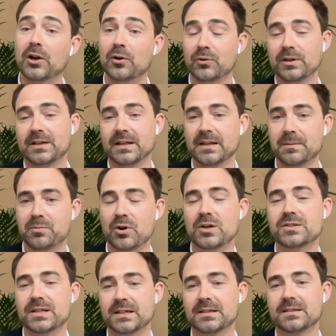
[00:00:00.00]
loaded in the
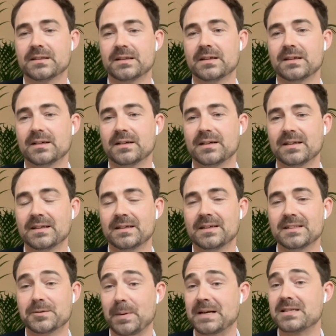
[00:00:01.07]
project,
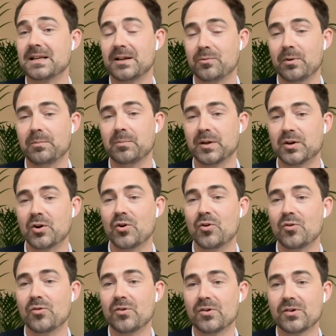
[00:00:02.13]
especially when we
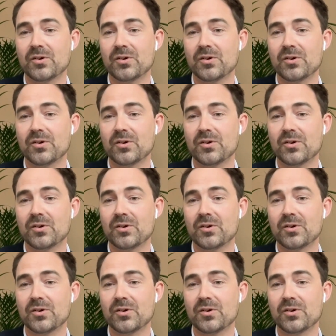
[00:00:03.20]
go